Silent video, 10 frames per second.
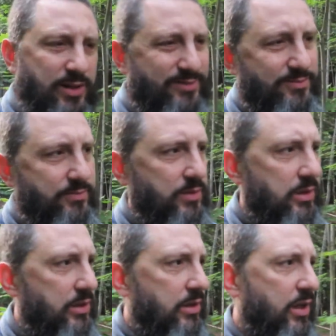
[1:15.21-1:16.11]
Well,
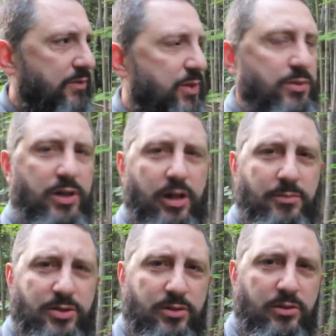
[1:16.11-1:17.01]
a few
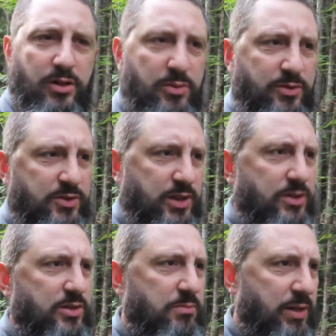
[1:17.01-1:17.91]
times, and, and we've
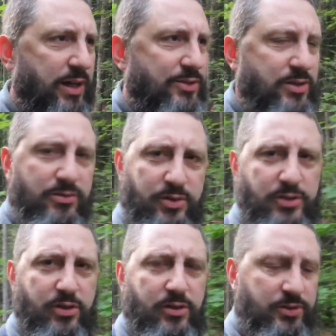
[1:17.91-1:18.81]
seen some positive
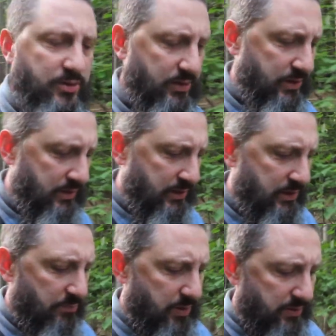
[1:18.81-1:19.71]
results.
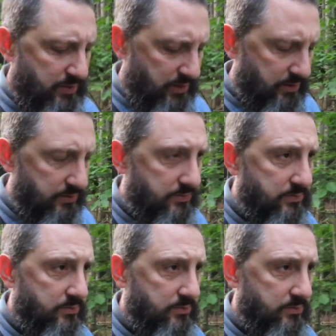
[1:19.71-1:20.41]
But uh,